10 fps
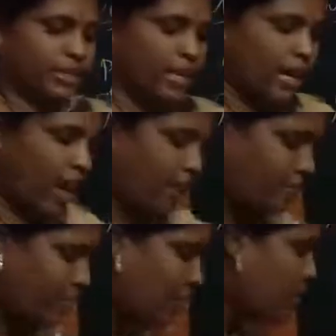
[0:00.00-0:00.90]
I
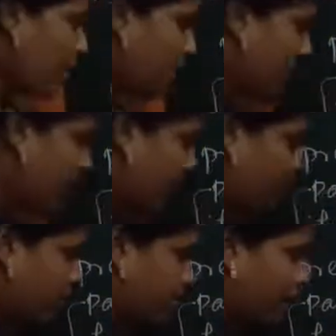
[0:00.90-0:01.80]
will play
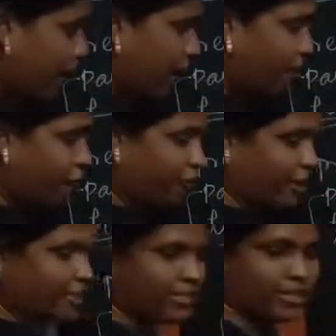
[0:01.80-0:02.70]
with my
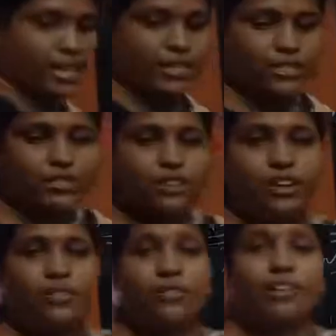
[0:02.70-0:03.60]
friends. Understood, children?
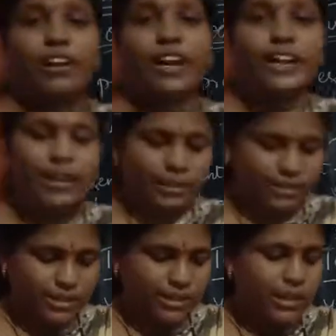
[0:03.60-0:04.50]
We will write like
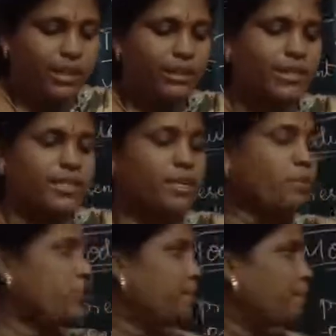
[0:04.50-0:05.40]
this. This is about
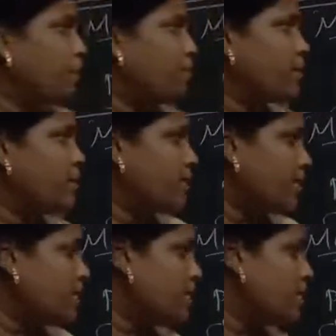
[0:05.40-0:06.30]
simple present
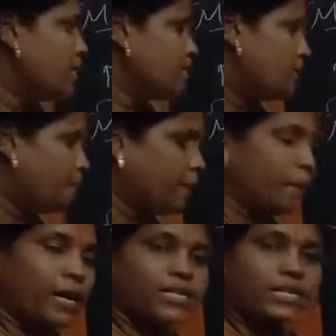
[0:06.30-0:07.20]
tense, simple
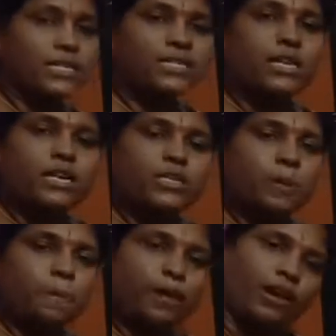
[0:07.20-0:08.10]
past tense,
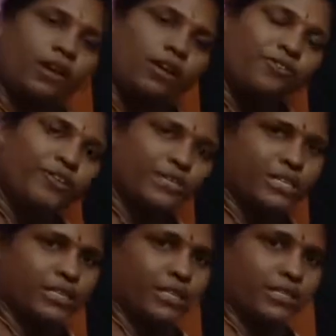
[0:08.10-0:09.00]
simple future
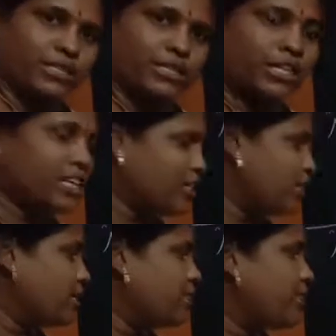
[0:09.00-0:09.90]
tense. Okay,
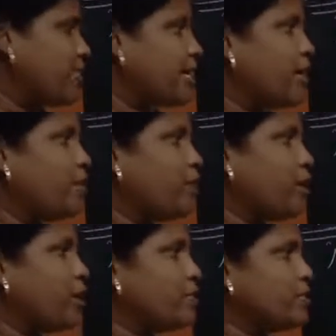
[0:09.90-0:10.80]
children? Once again, I am telling
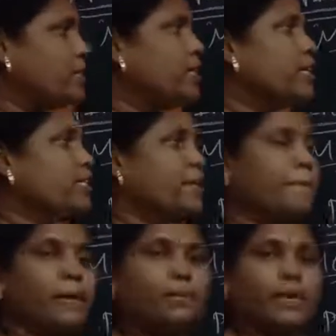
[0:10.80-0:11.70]
you, see,
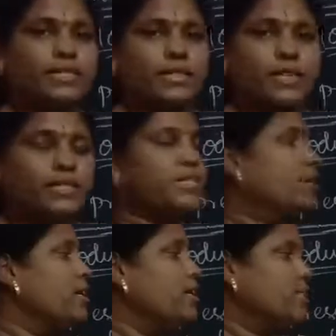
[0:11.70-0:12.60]
simple present tense.
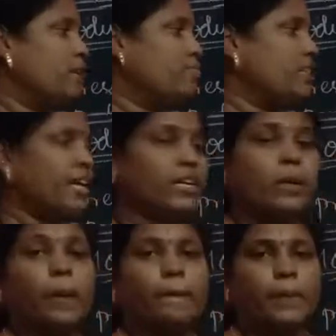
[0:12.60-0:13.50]
Subject,
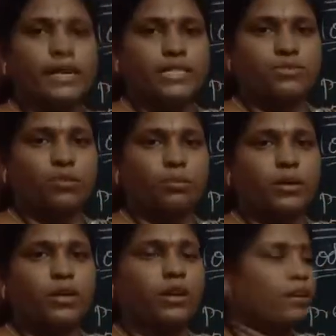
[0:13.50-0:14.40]
base verb.
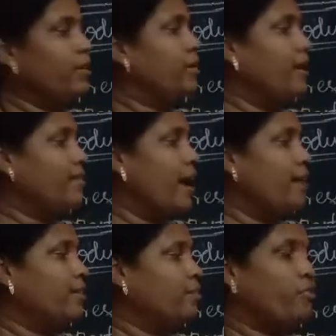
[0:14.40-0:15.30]
It is added,
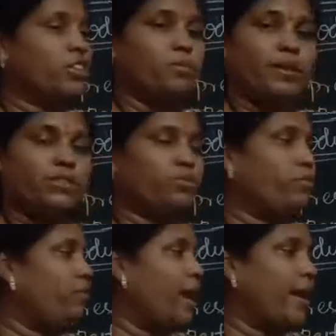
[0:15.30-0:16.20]
for the base verb, we
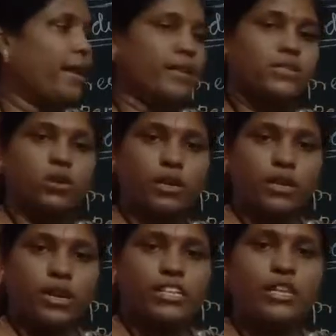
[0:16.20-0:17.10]
will add s or
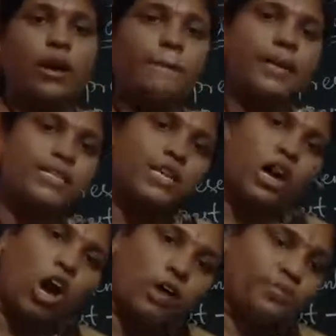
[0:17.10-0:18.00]
es plus
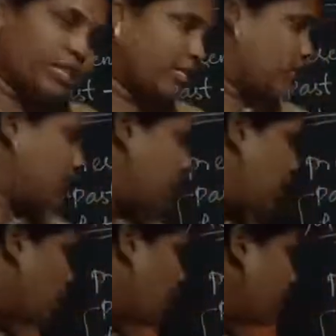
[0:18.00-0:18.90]
object.
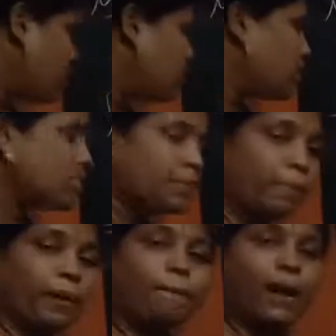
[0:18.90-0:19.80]
Coming to the
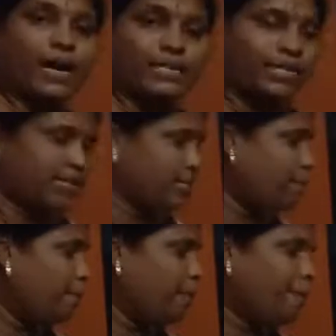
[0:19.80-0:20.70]
simple past tense.
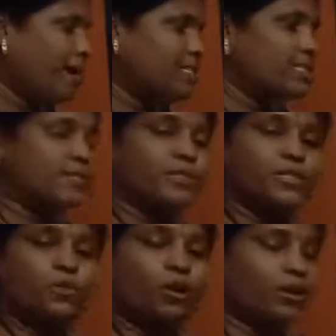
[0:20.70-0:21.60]
Simple past tense means
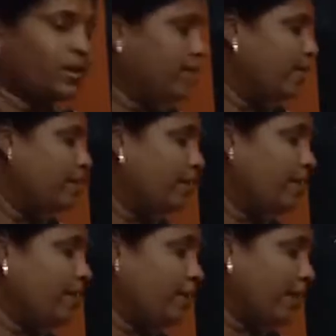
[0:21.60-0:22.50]
what? We will
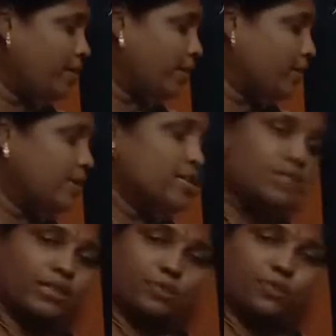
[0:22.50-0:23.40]
use
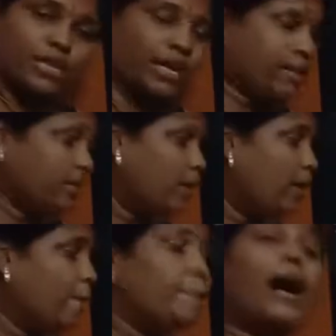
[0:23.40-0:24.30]
subject,
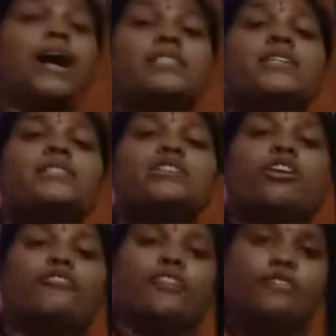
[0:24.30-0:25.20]
past tense of
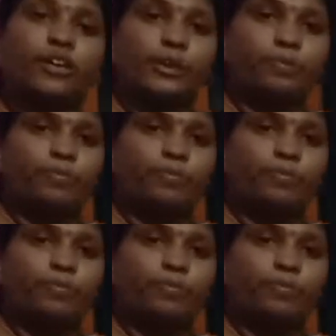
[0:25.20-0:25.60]
a verb.